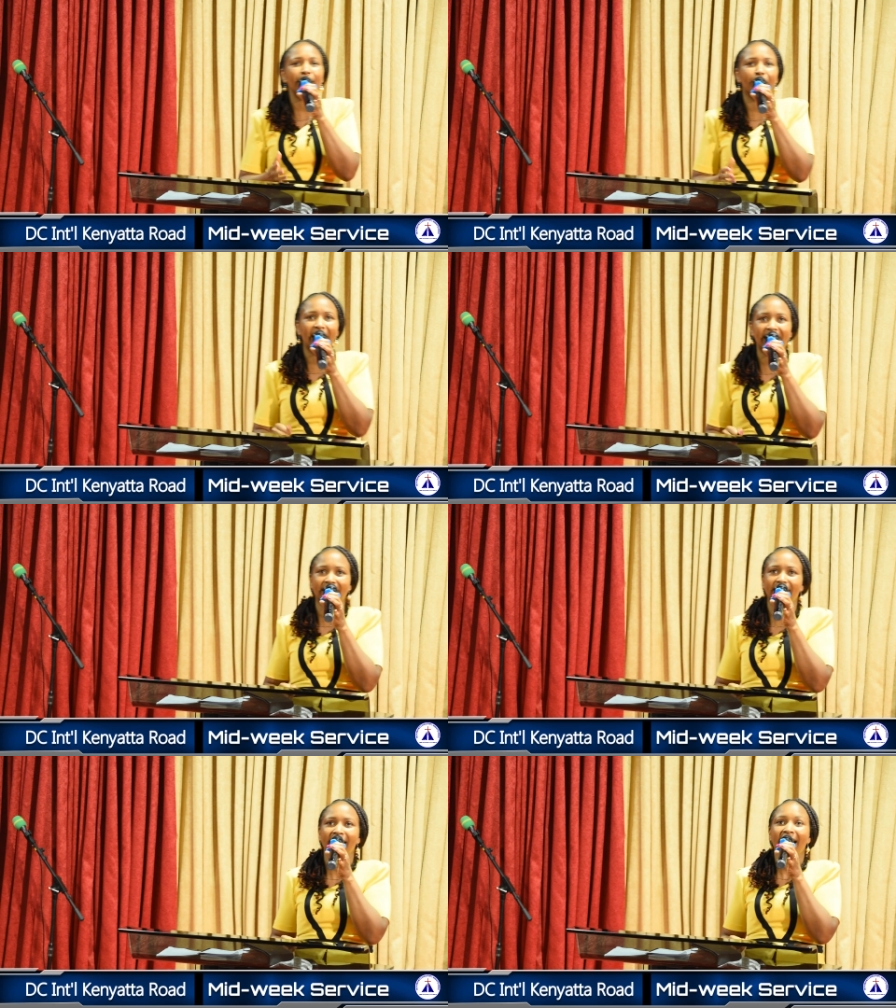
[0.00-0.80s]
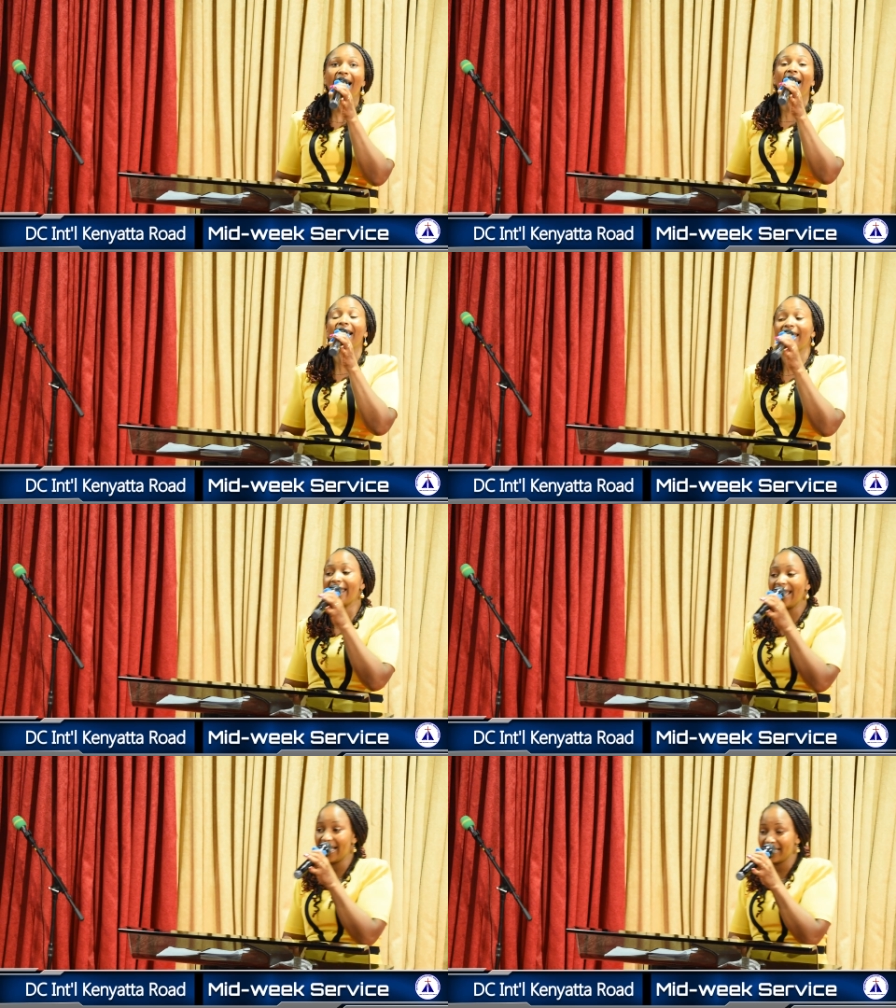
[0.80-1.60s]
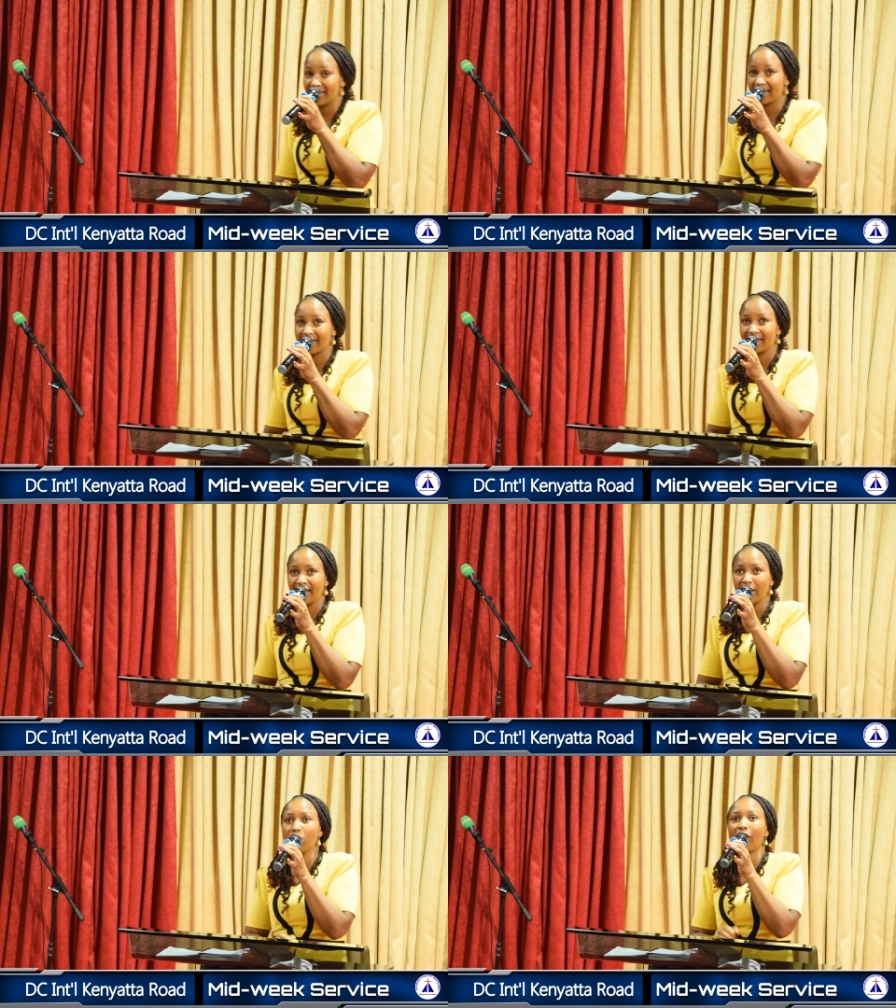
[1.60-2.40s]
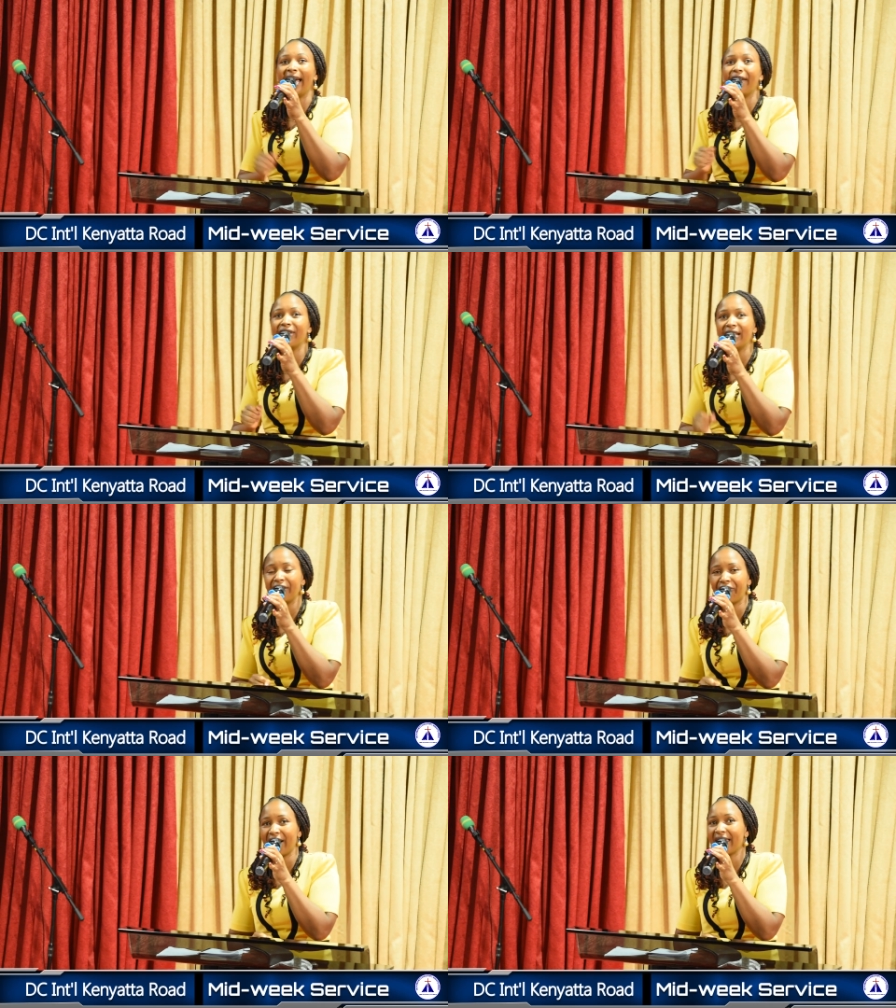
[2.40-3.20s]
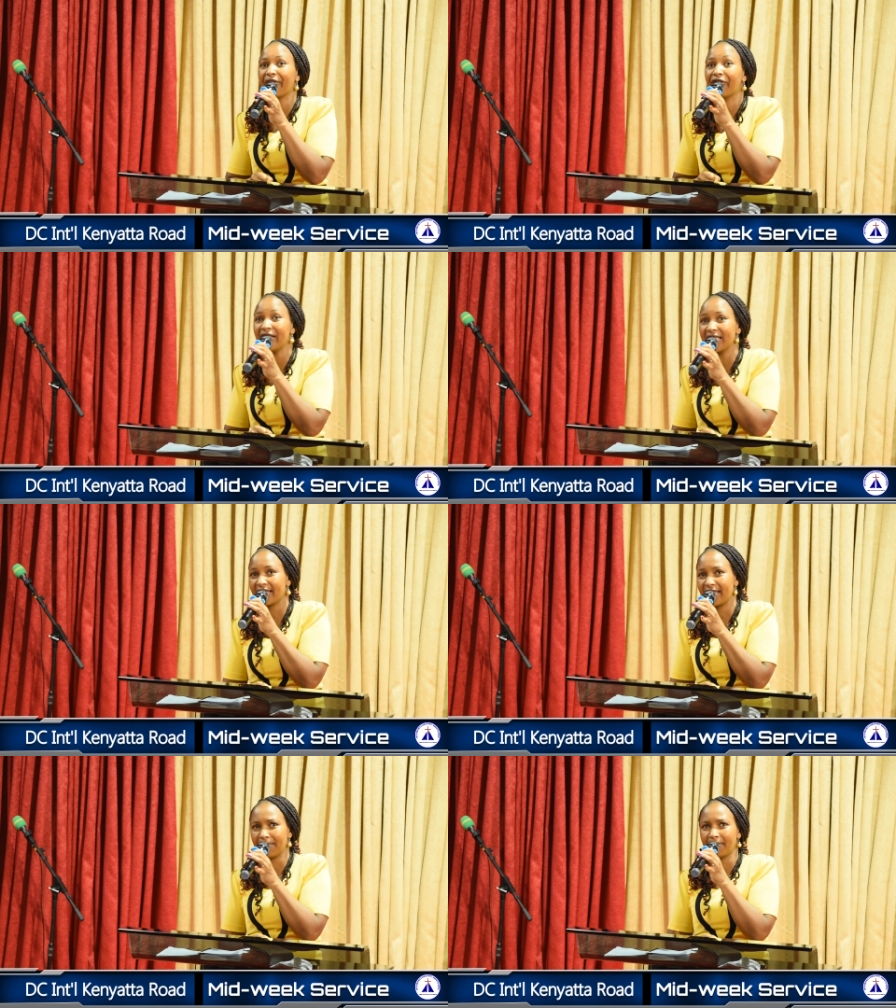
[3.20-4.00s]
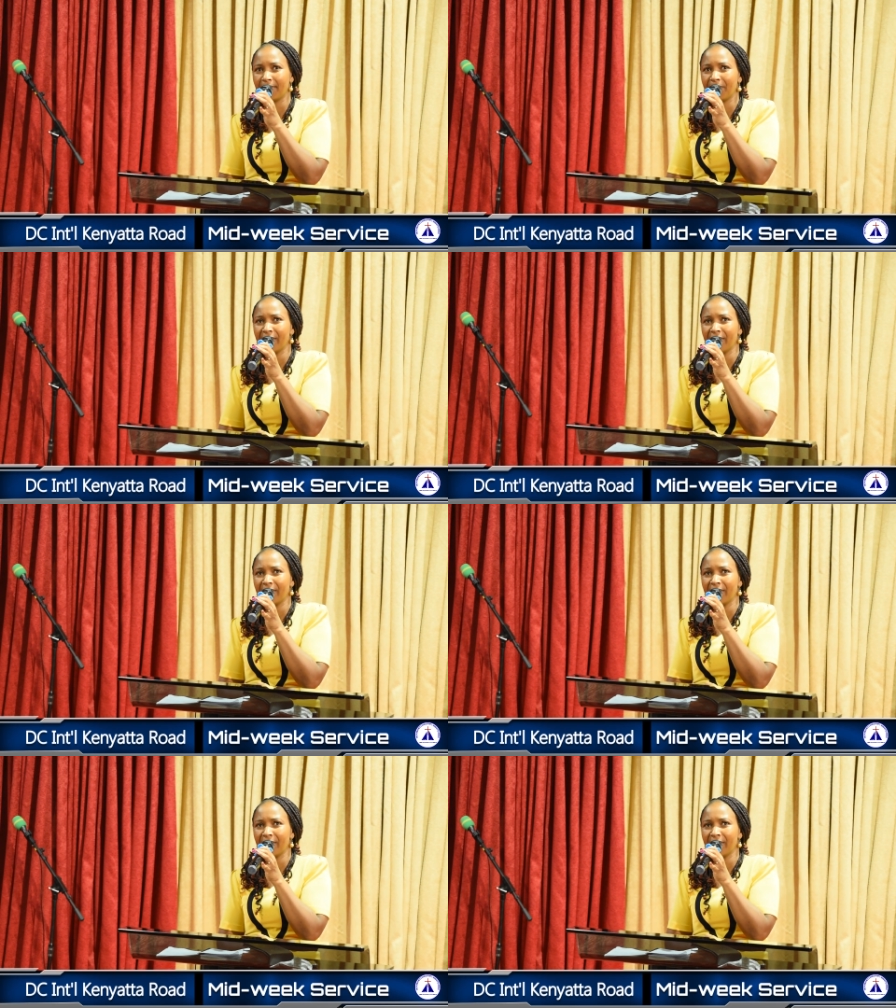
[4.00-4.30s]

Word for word: in barns, and yet your heavenly Father feeds them.